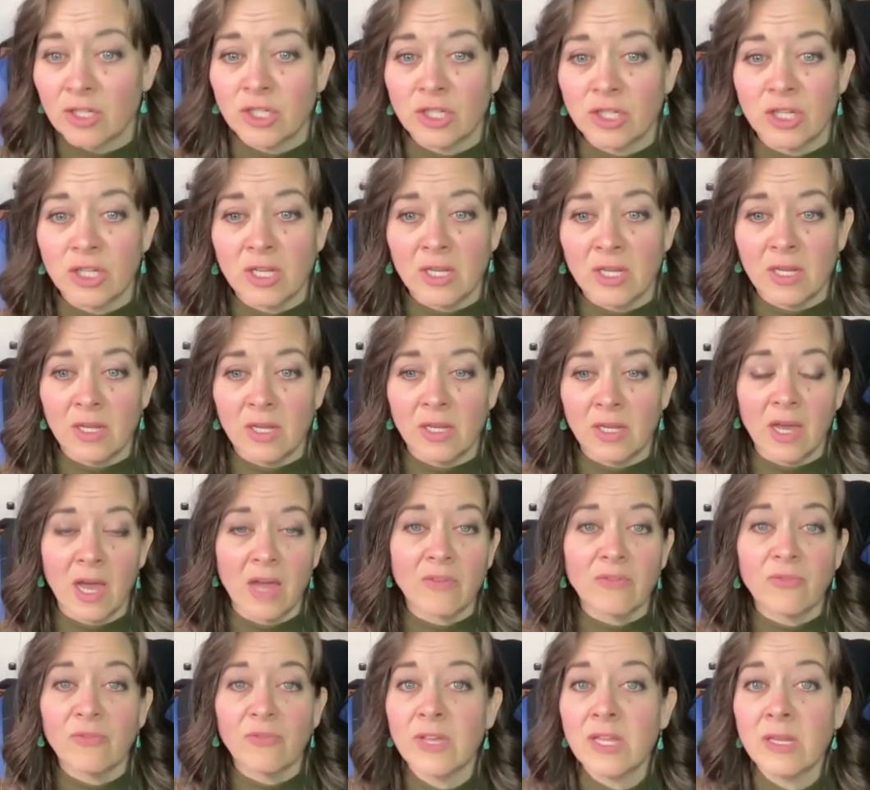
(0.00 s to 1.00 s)
She
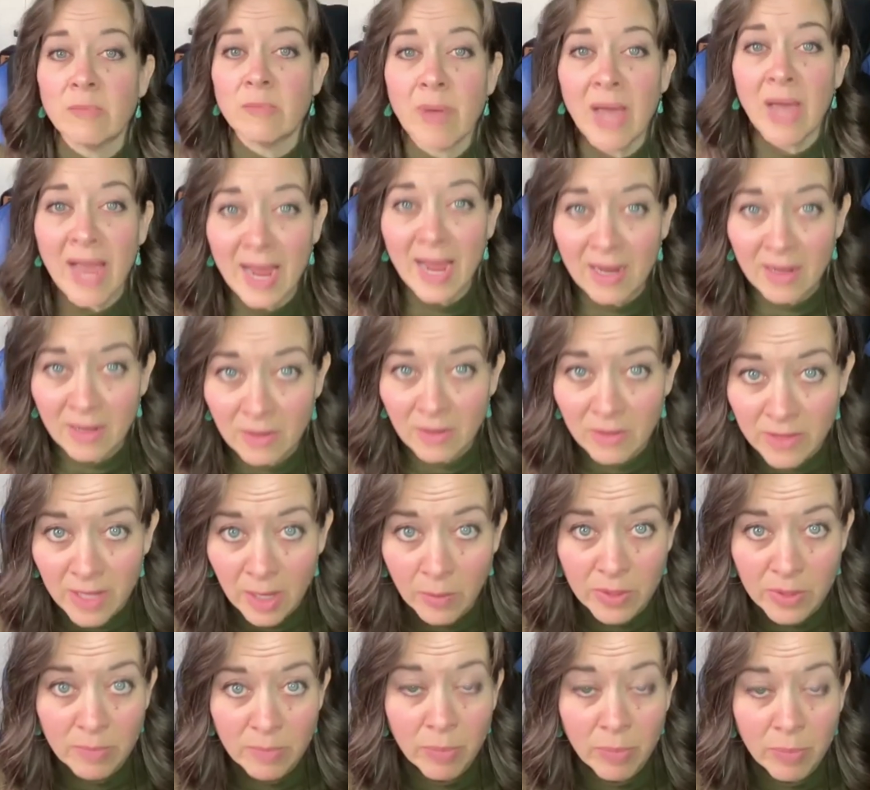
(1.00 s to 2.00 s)
got feedback
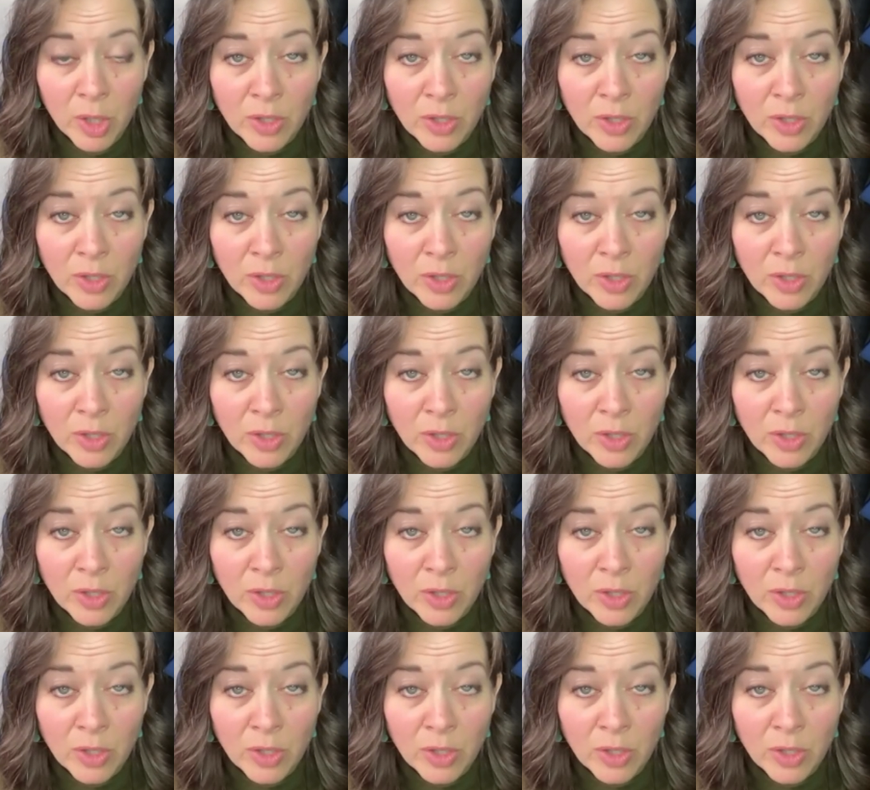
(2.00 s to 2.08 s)
that was